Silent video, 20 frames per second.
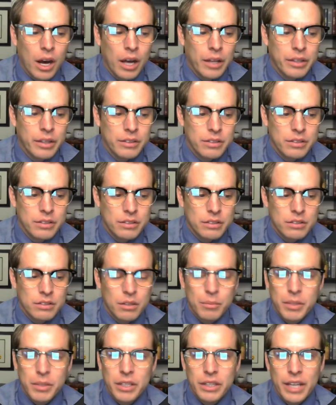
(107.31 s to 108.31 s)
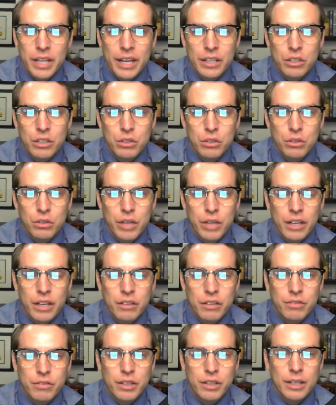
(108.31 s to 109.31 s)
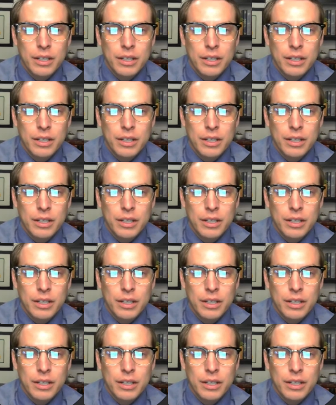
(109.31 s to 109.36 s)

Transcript: This is something that you kind of